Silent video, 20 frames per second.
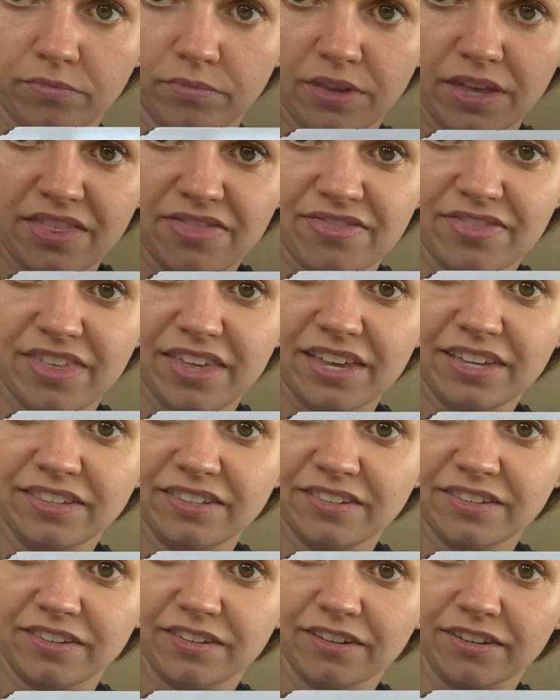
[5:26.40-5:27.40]
And
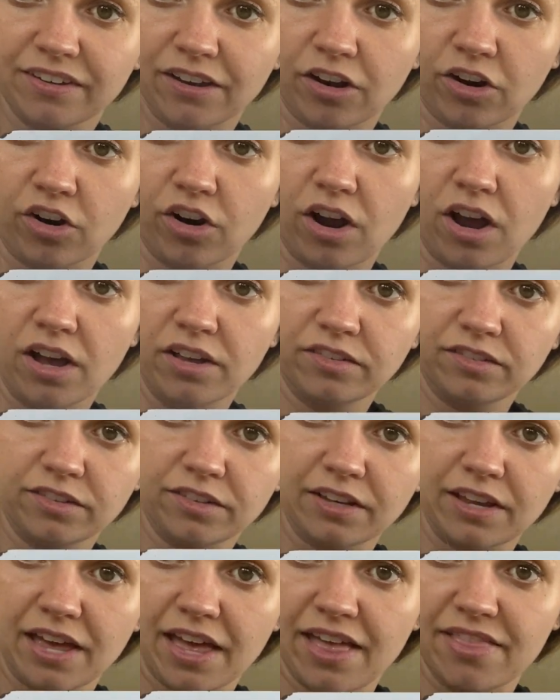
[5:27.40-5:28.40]
this
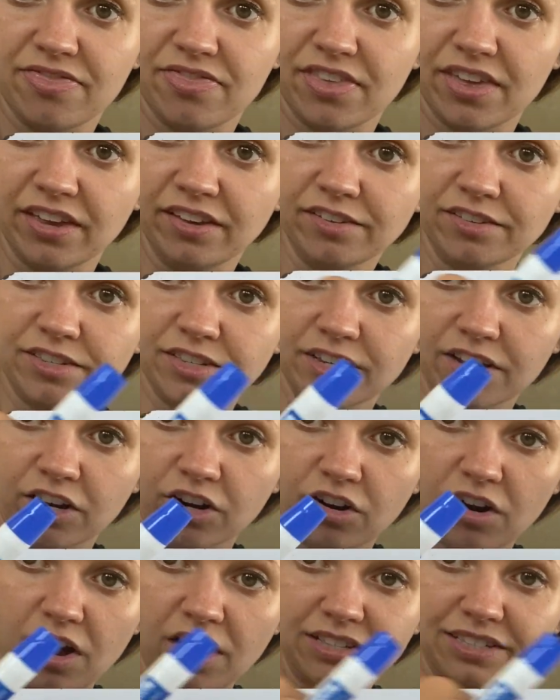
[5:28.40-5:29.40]
across
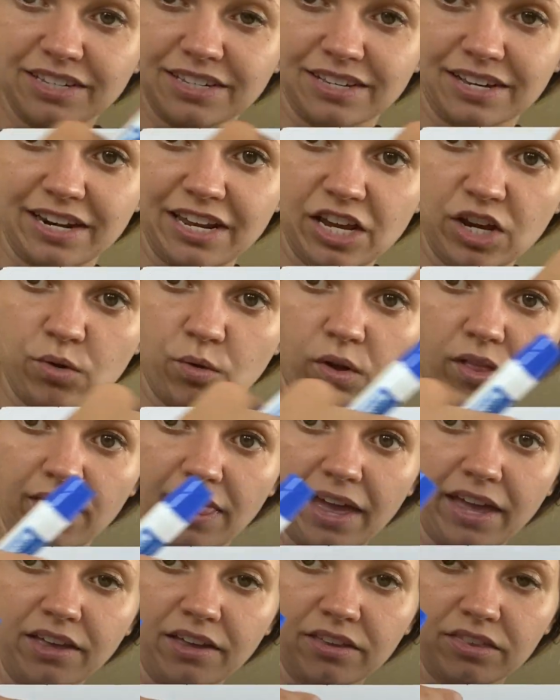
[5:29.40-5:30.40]
is an equal
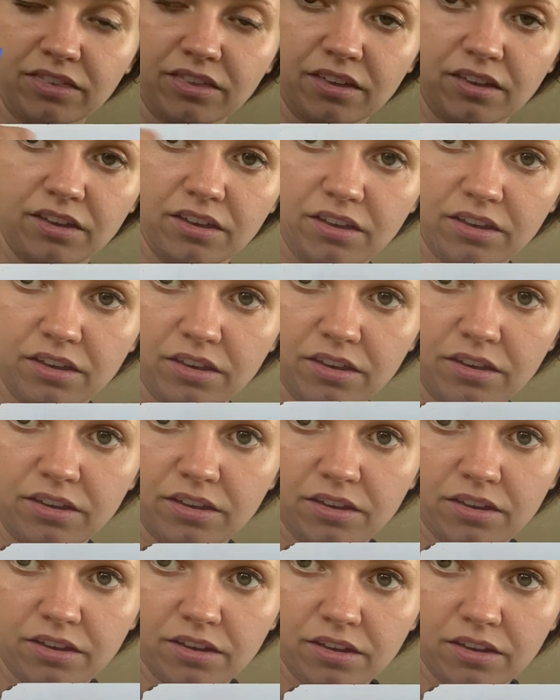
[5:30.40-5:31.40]
length.
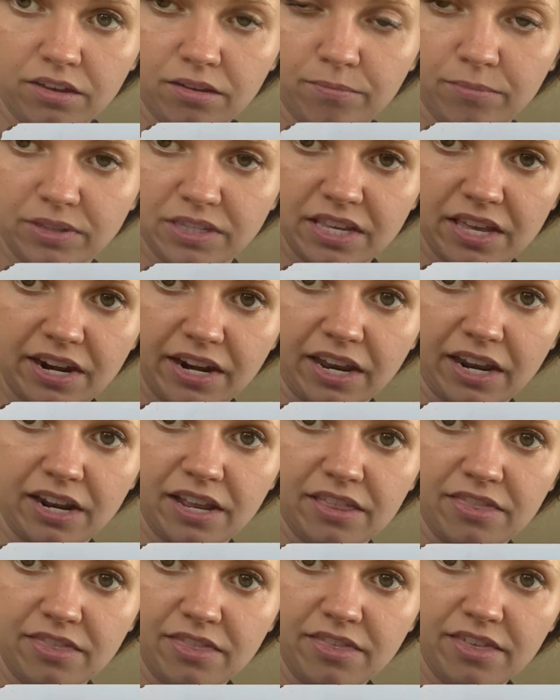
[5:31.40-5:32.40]
Let me see that again.
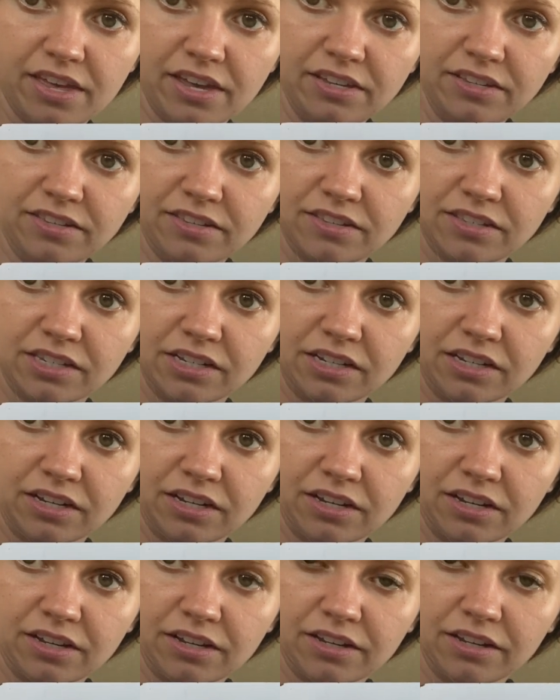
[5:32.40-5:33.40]
This
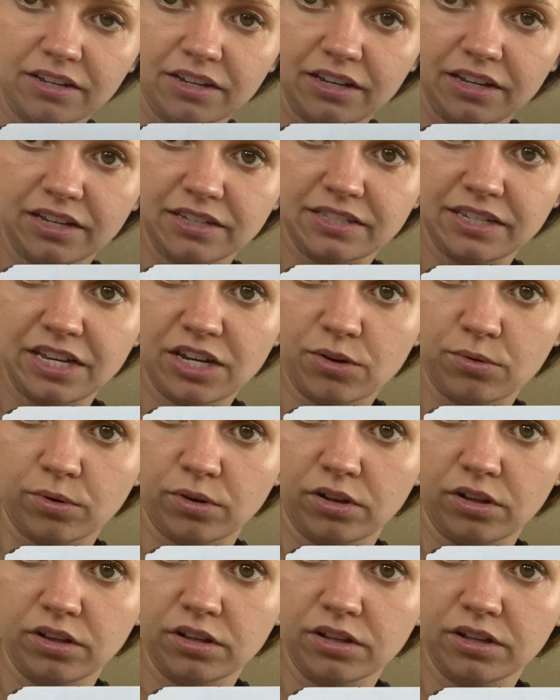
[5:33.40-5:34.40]
is
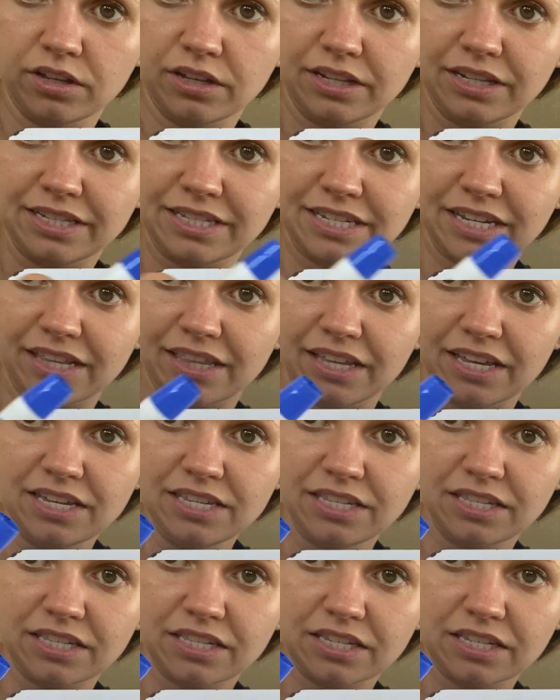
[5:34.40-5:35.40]
equal to
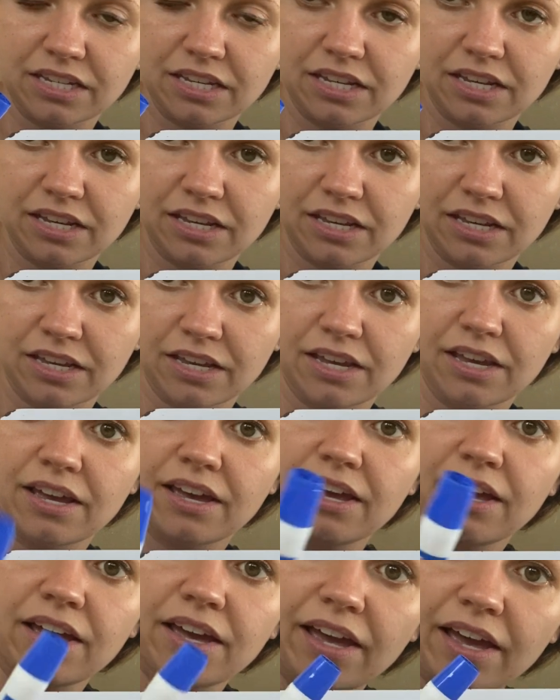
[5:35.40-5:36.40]
this.
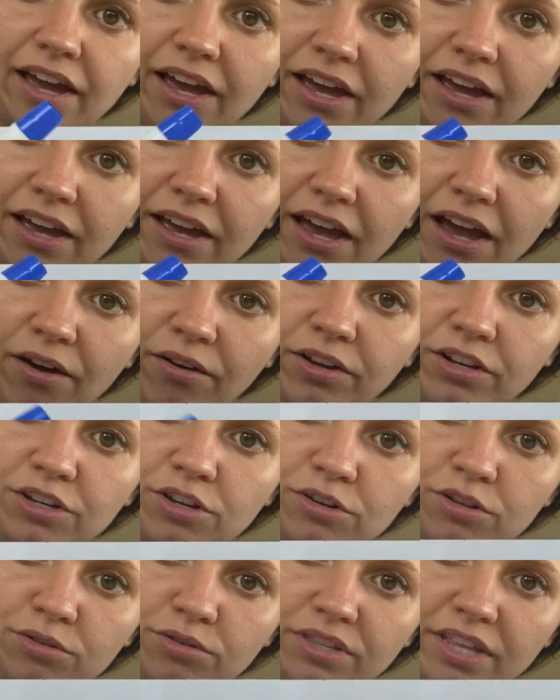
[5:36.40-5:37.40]
How can you
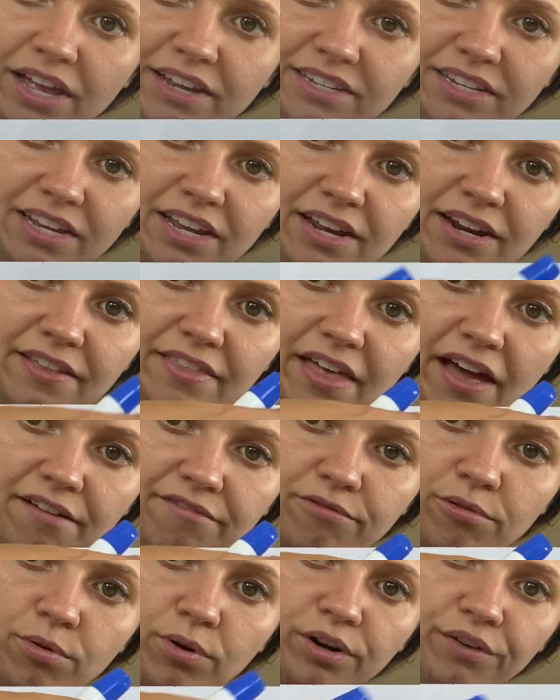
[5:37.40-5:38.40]
use that 10 and
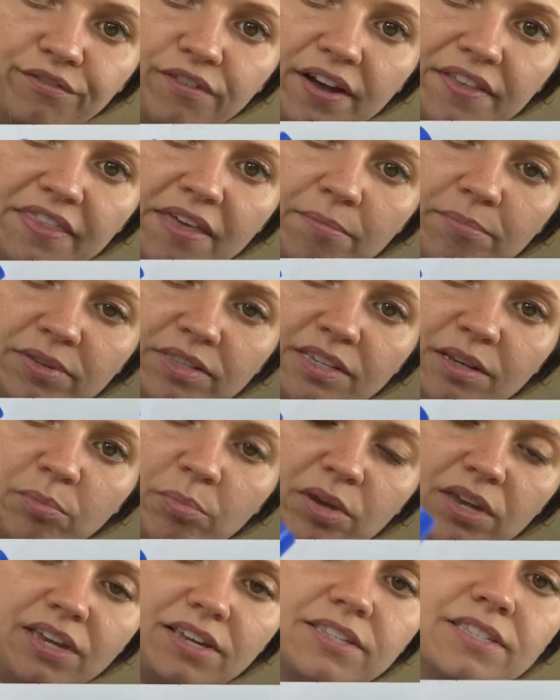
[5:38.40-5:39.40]
that 4 to find that missing
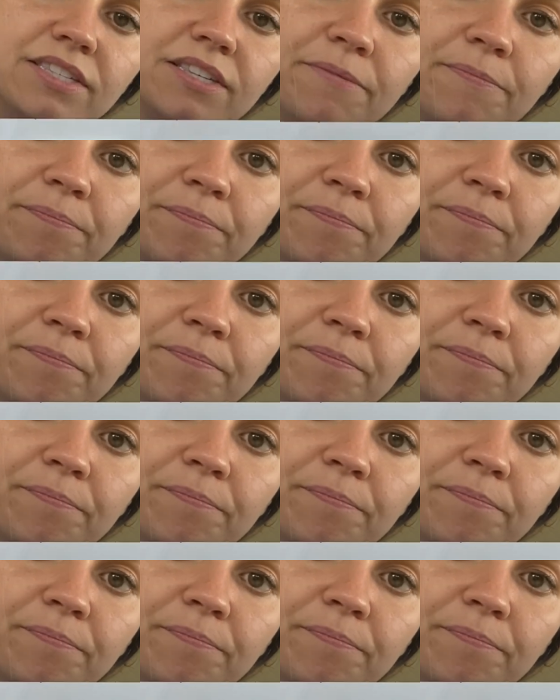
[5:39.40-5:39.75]
piece?